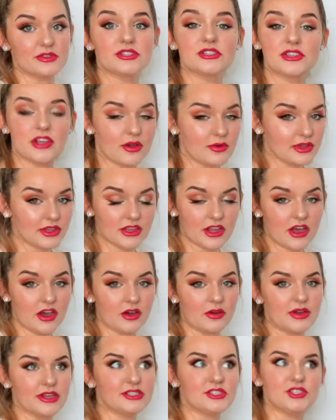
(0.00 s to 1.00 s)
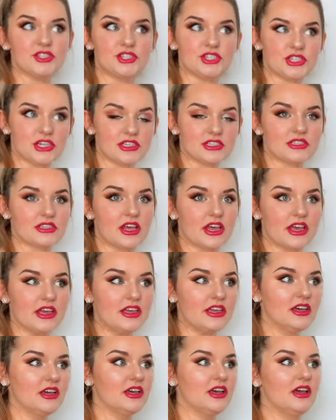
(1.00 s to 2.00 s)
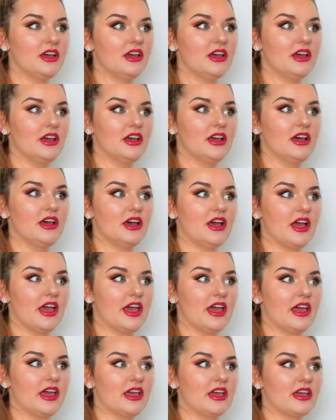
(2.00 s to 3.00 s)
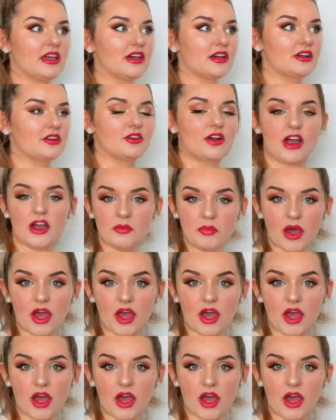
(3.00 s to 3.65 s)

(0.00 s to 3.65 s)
Slow and low. It's just like a crock